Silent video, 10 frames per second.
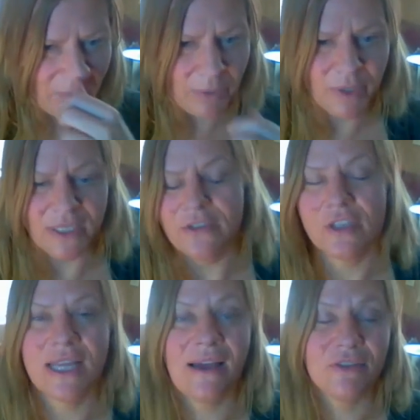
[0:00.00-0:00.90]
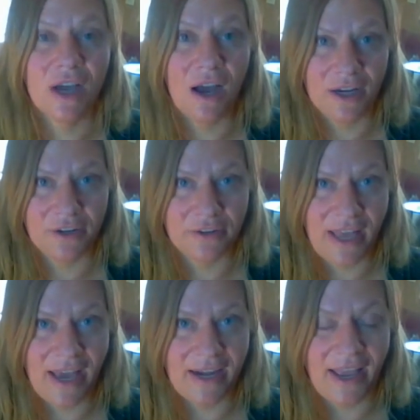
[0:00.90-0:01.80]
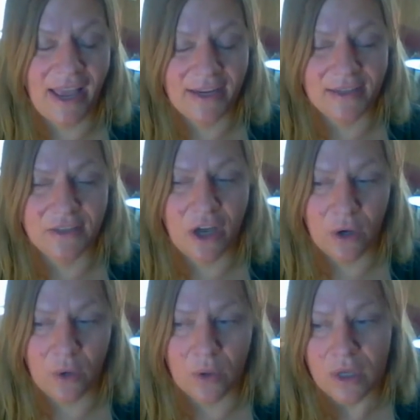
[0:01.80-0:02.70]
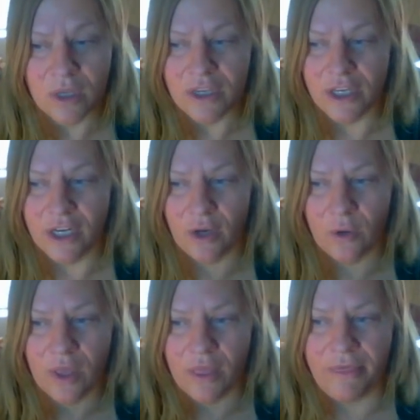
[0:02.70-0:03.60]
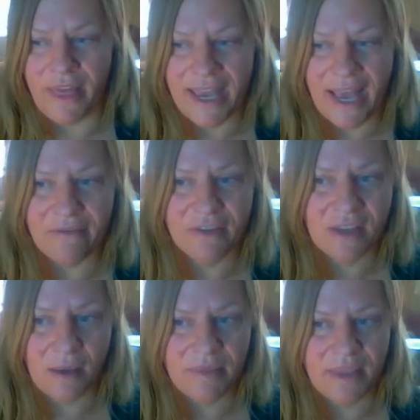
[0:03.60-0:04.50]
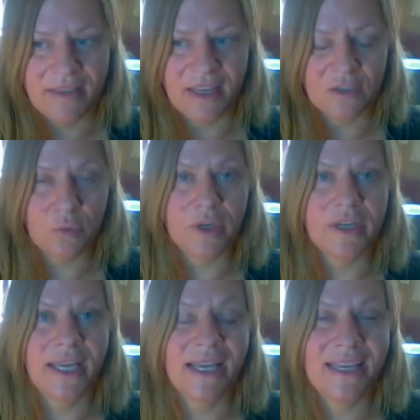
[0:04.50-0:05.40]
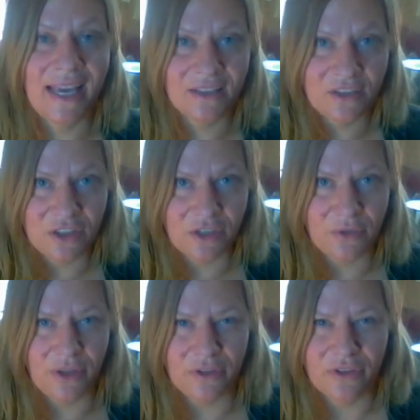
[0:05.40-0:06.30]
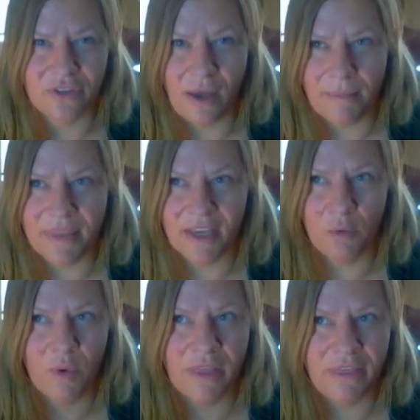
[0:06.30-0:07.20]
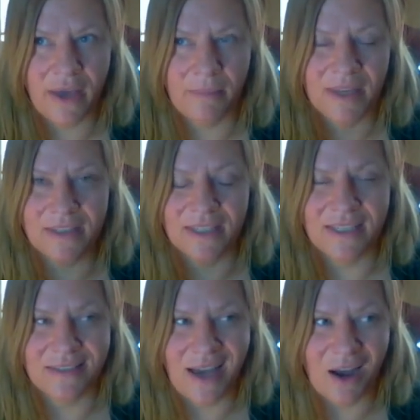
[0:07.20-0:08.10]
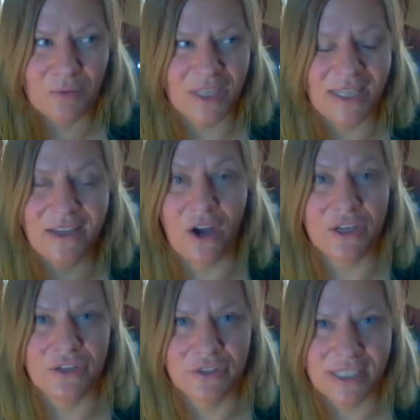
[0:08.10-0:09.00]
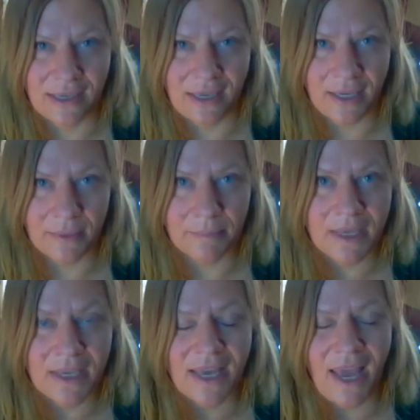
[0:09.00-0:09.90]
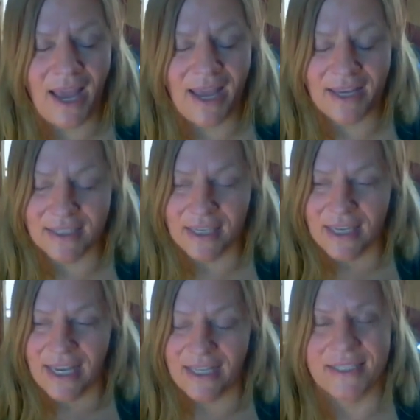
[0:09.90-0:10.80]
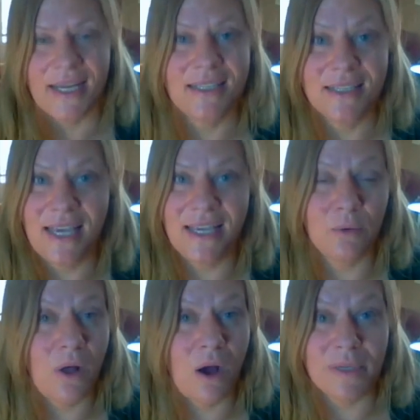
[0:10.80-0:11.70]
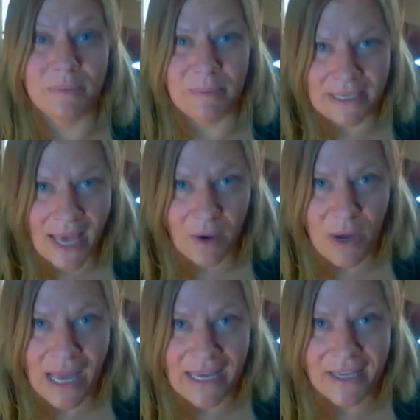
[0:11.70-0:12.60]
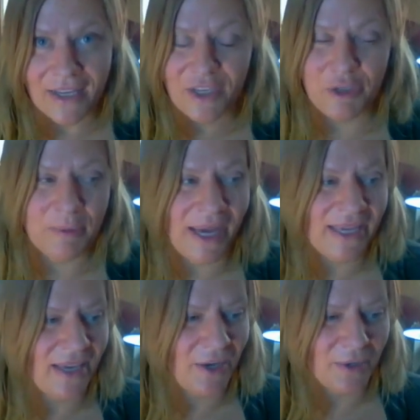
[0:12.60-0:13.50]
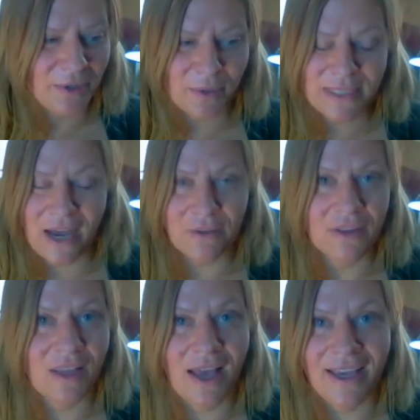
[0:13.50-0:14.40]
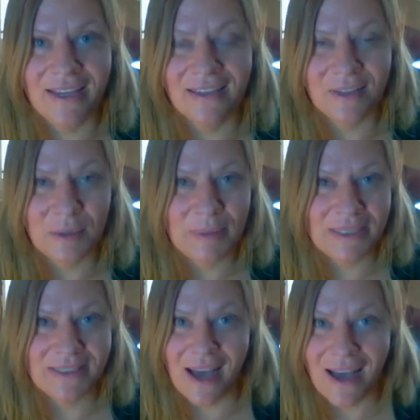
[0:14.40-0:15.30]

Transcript: and we really just have to honor that and know, you know, they have something that is working against you. There's something with them that is not really on your team. And it's not to say it will always be that way. You might go down the line a little bit of